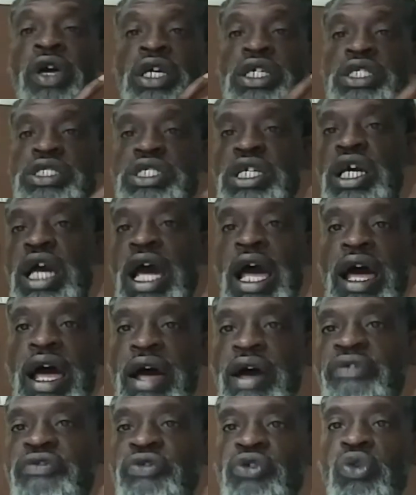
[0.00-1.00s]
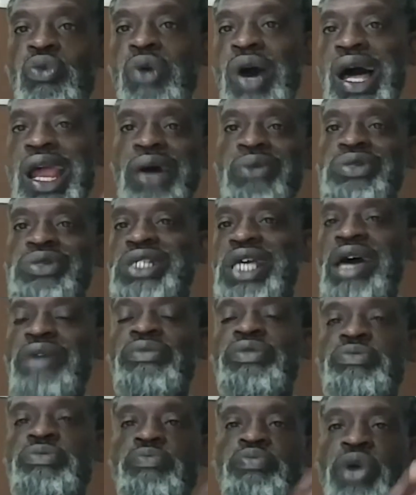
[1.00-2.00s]
See, I, for a while I was
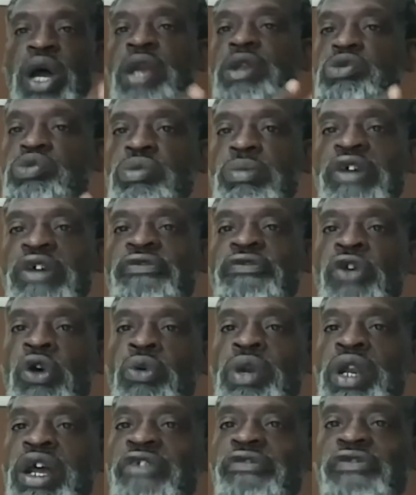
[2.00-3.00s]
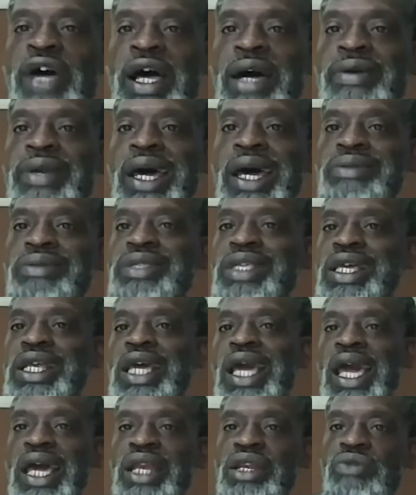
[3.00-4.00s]
having problems with my phone. I found out that
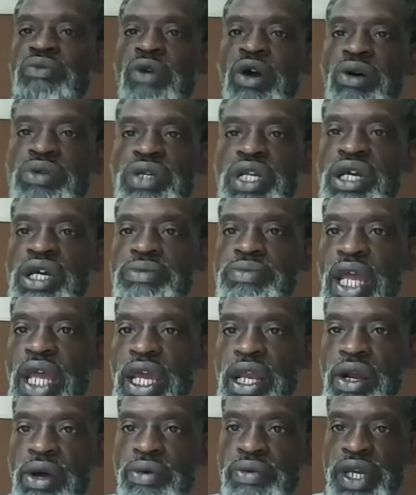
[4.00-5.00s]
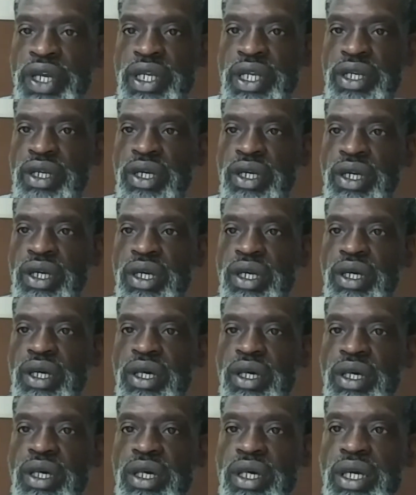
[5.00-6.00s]
it had the wrong damn date on it.
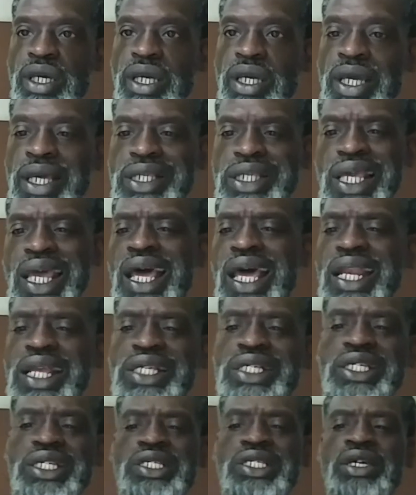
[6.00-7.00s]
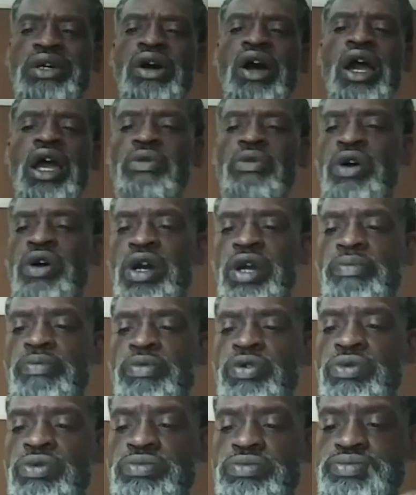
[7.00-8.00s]
I said, how does get there? All right, well, all right,
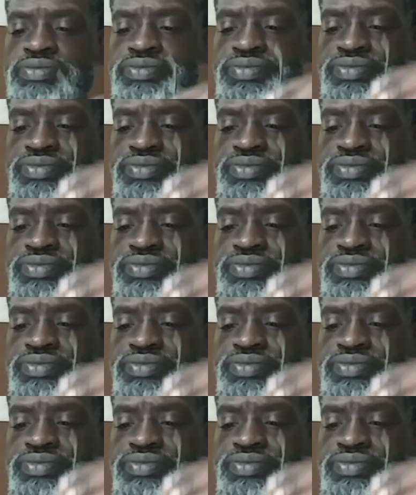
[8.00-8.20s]
boom.